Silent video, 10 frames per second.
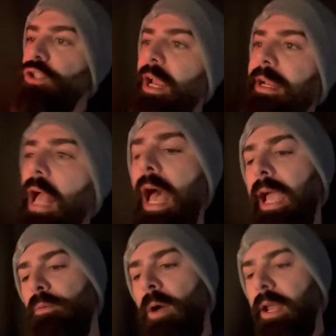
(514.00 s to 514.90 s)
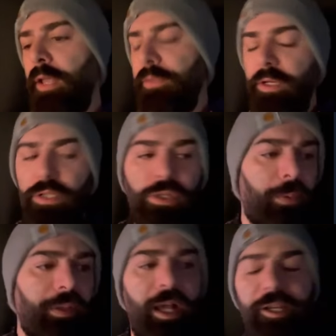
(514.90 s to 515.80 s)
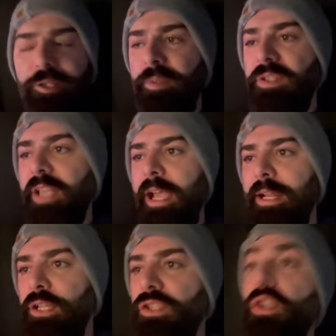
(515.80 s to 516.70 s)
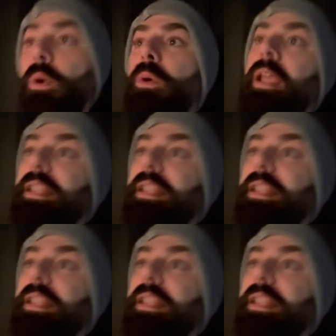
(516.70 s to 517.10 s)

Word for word: trying to I want nothing to do with Ice Poseidon so